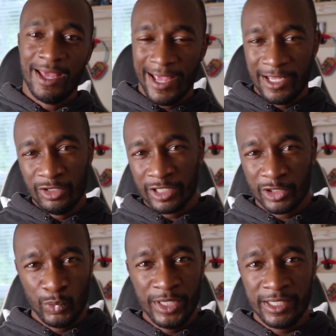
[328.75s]
and you can
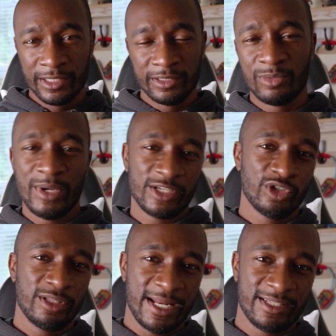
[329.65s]
tweak it to make
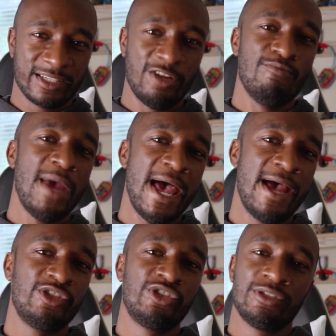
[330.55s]
sure that it's gonna
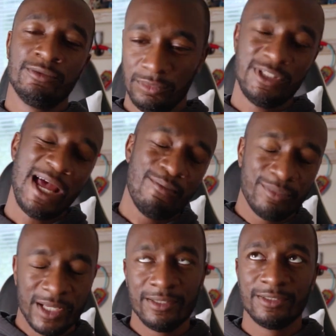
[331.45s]
match,
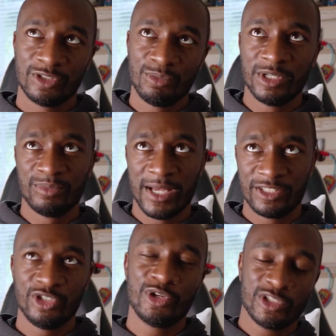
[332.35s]
not so much
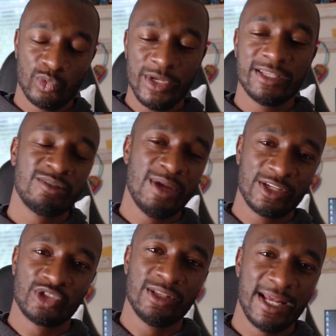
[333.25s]
match, you can tweak it to
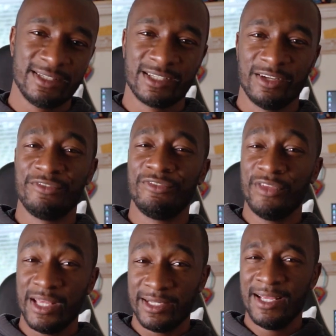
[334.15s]
make sure that it's gonna
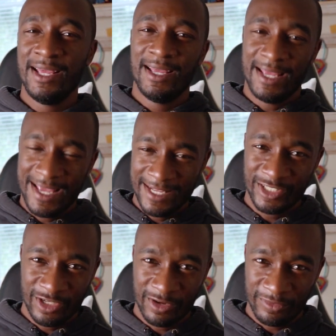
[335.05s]
fit
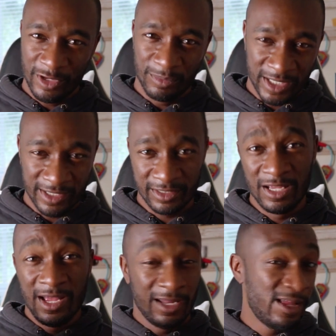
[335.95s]
into your film. Because
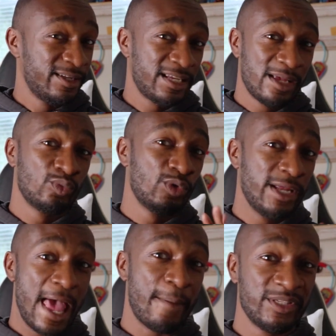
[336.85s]
a lot of times
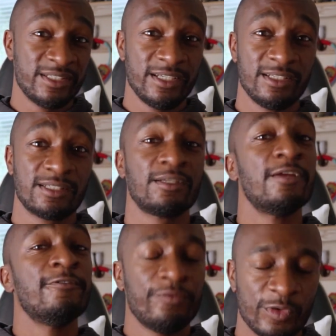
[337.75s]
what happens is,
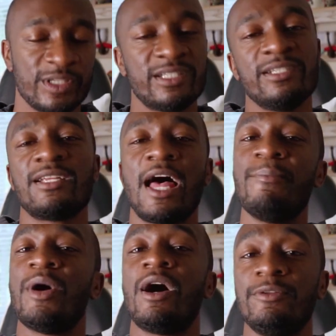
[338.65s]
for instance, I
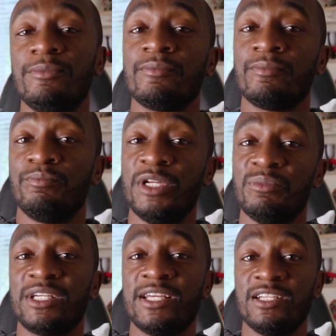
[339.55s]
bought Peter
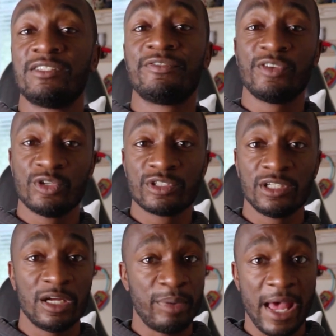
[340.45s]
McKinnon's first
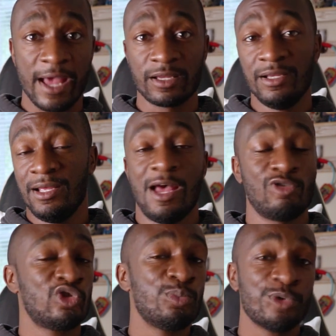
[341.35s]
LUT pack. I
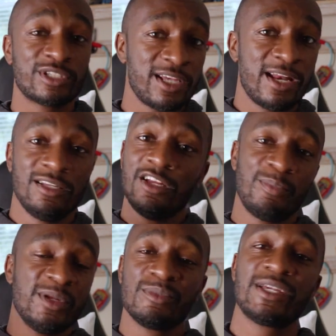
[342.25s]
was super excited, I love
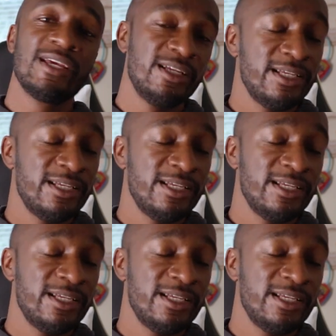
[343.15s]
Peter McKinnon,